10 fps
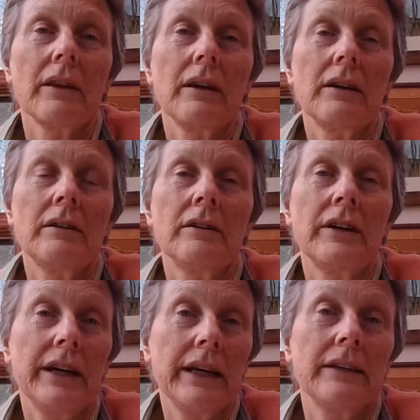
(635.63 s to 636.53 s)

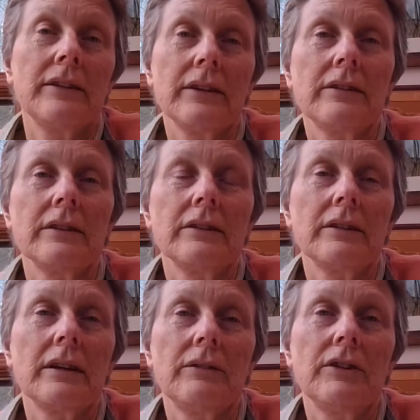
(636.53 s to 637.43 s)
our ancestors
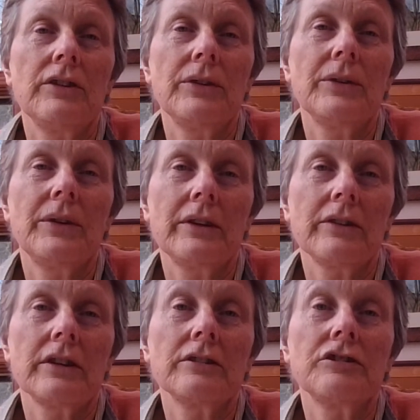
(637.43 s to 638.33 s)
came to this
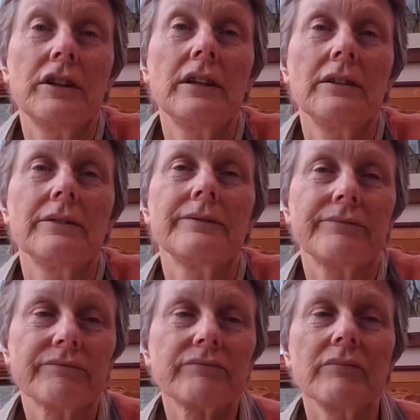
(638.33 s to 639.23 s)
country.
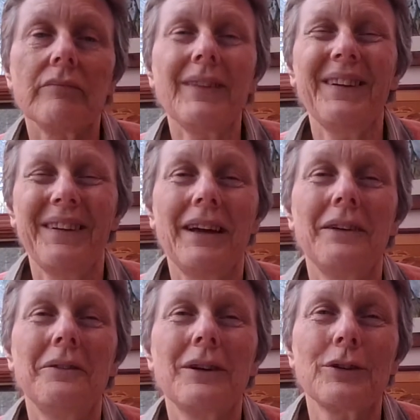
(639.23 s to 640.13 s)
Okay,
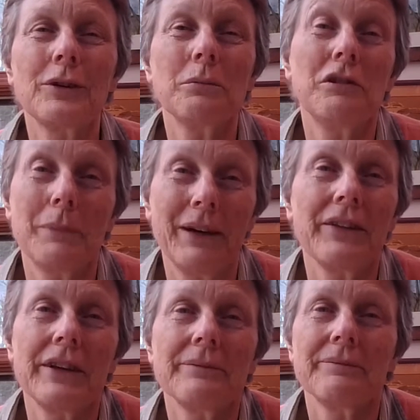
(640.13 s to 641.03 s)
we'll talk more about that.